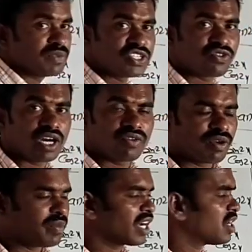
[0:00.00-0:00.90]
means what?
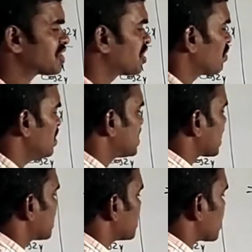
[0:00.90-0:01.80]
1 by cos theta means
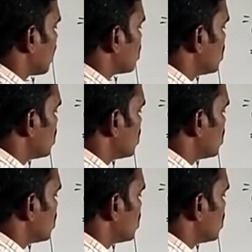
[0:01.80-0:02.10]
sec theta.